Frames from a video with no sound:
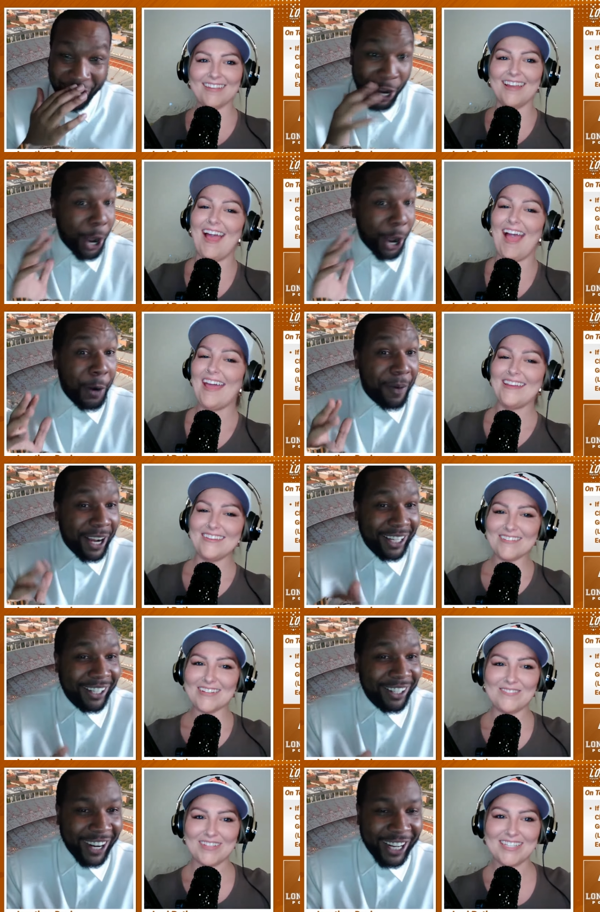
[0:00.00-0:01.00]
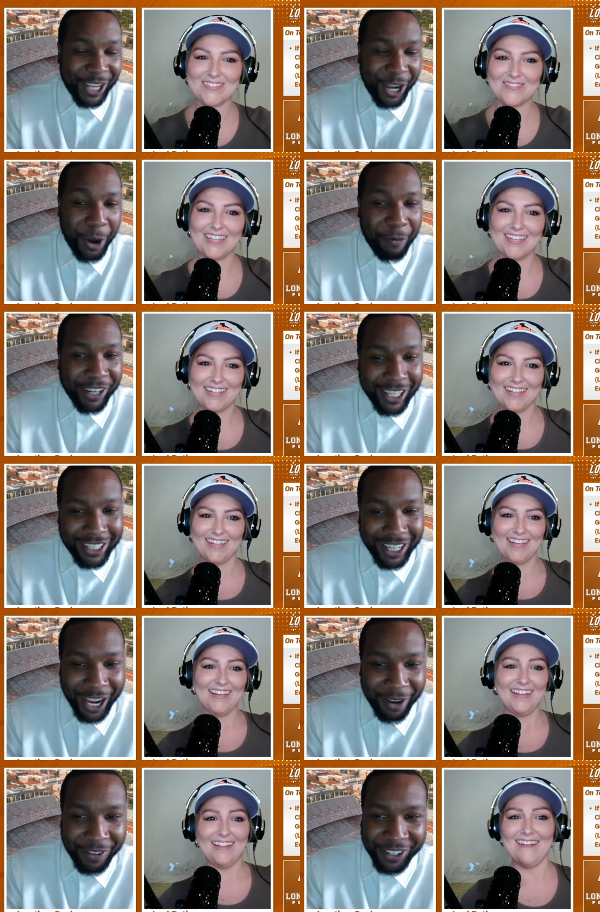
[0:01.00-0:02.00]
Speaker 1: I hope I didn't, right? Because I hope me. it doesn't
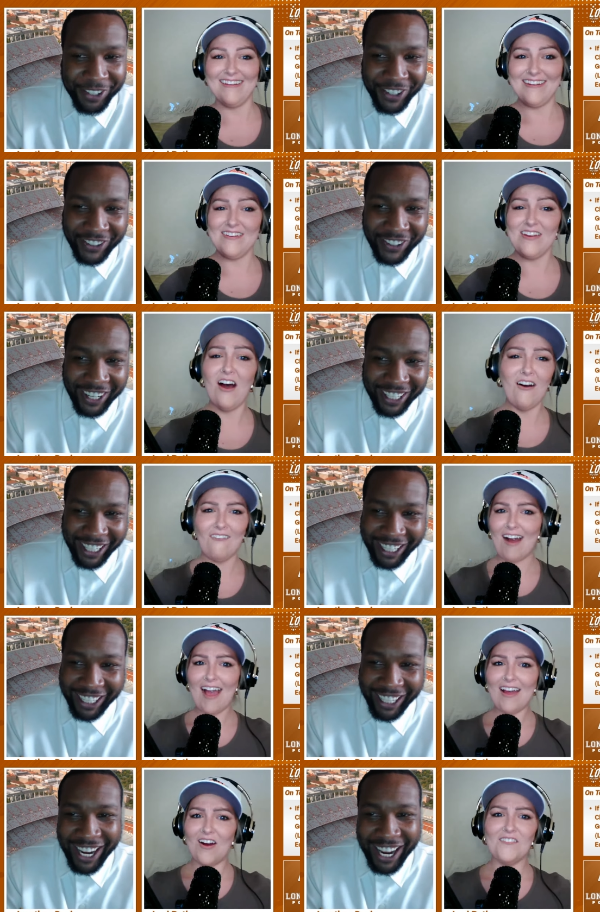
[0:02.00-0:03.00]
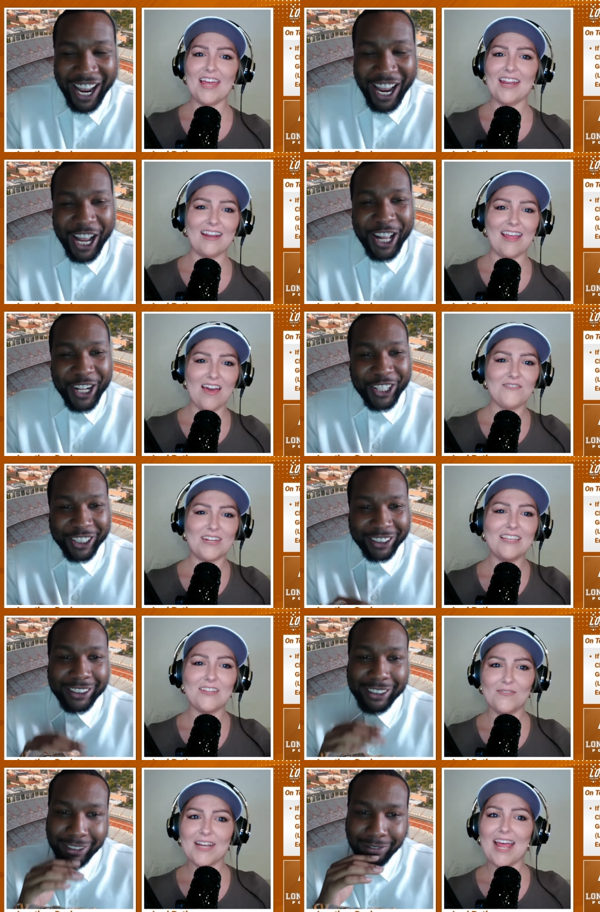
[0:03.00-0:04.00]
happen.
Speaker 2: Right? No, I hope that doesn't happen
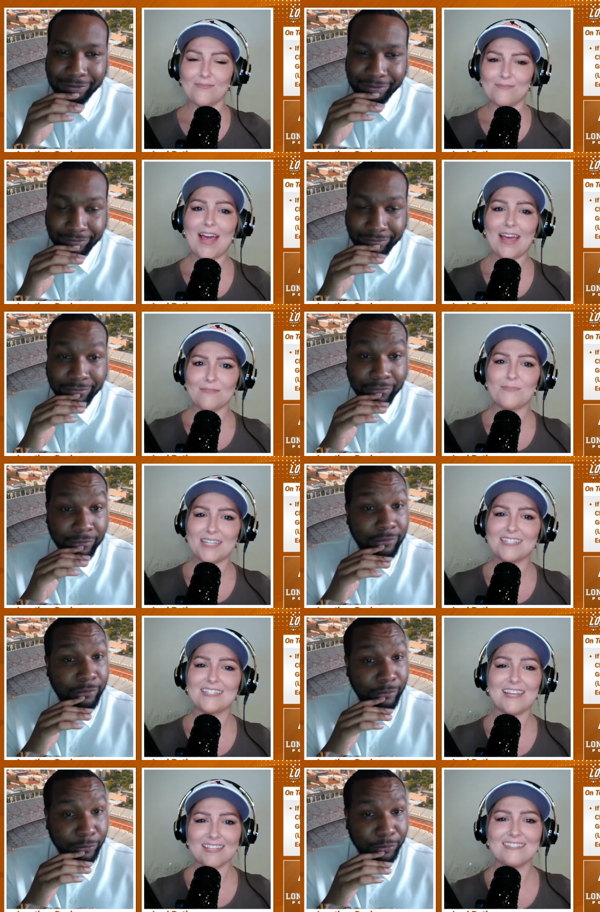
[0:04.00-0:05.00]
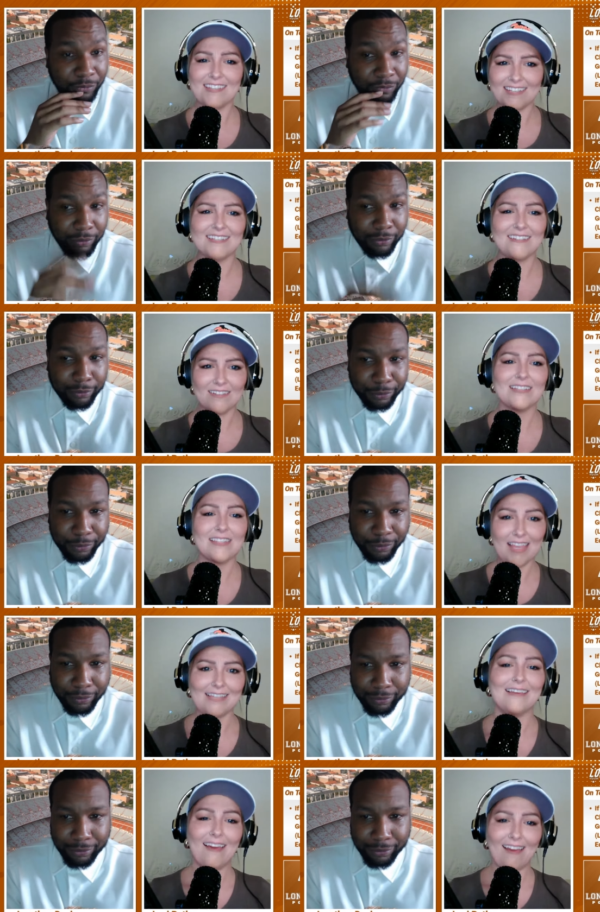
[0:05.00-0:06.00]
either. But I, my PTSD is
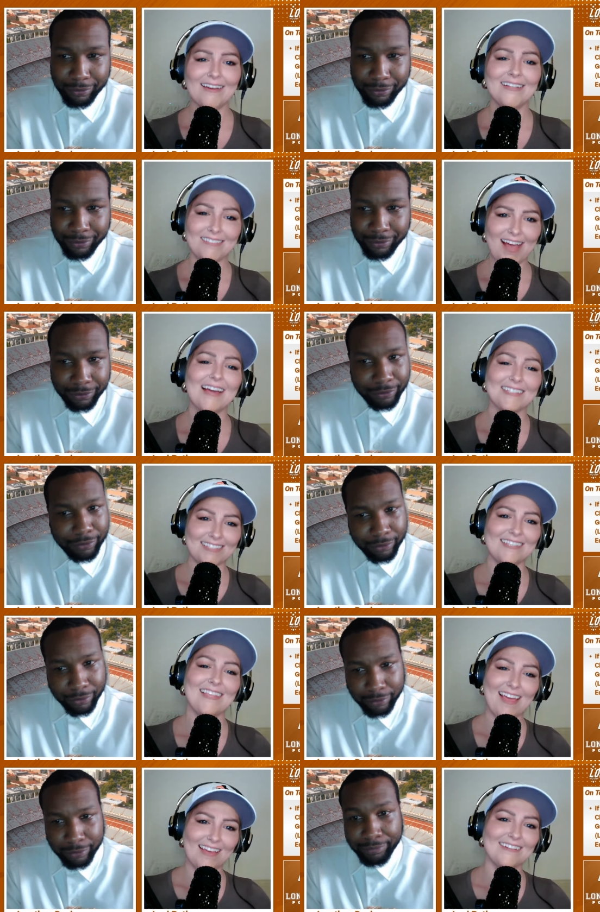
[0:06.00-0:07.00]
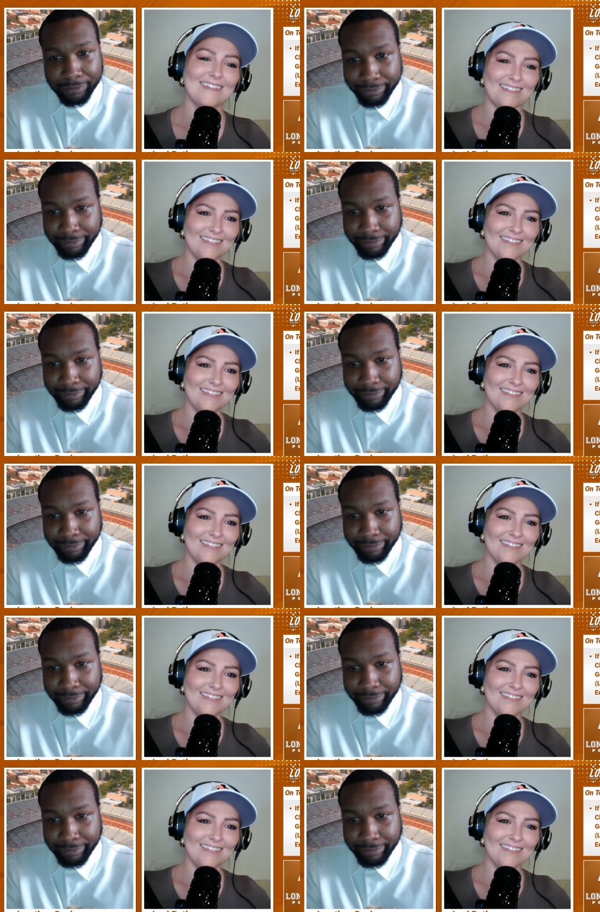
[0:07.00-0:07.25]
like, yeah, I can see that.